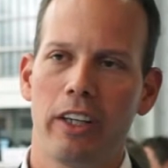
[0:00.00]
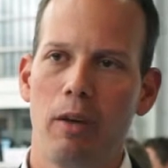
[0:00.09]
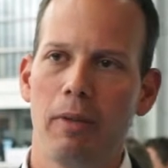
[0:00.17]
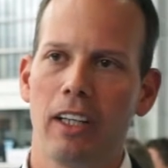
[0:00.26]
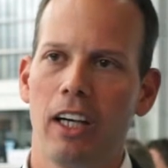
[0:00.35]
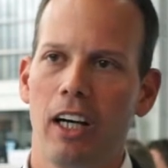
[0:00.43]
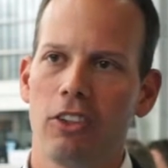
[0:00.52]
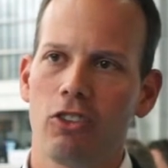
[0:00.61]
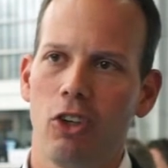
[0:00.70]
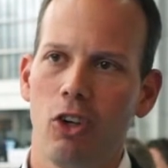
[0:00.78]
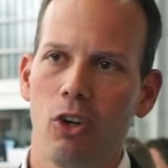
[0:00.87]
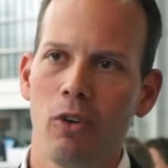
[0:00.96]
a gaming
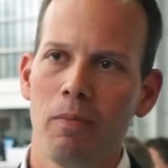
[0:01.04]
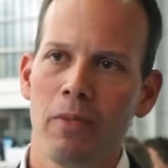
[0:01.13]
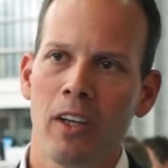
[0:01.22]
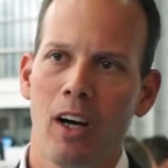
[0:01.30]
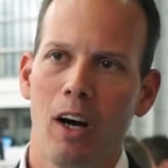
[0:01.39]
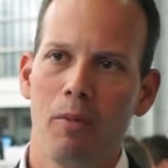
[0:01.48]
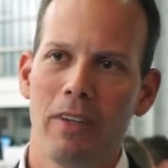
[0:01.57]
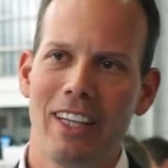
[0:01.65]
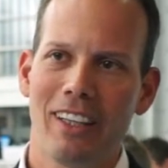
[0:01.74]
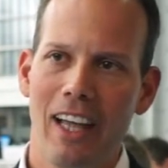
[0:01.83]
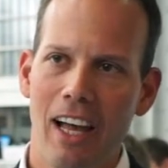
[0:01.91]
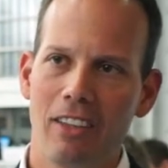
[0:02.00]
console. And
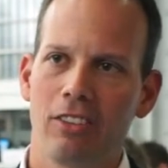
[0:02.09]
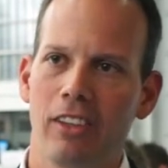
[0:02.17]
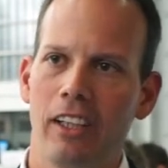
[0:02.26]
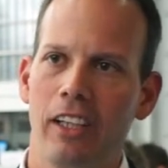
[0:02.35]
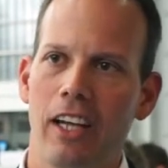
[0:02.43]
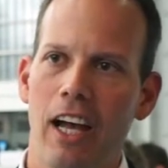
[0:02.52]
then lastly,